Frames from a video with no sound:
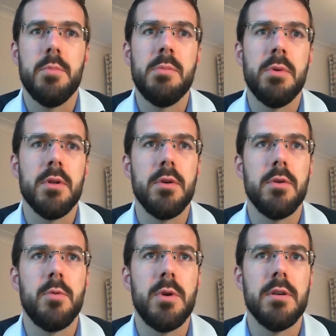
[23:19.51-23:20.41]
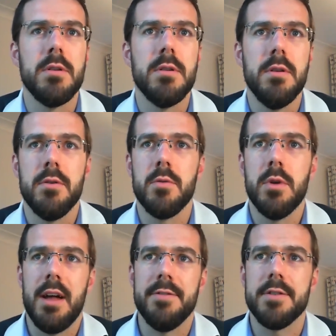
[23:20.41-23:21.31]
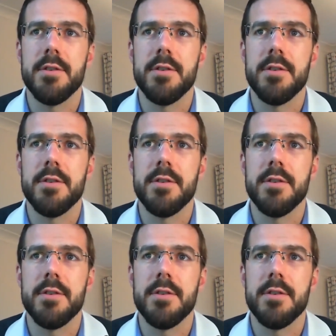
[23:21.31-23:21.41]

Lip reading: people who will have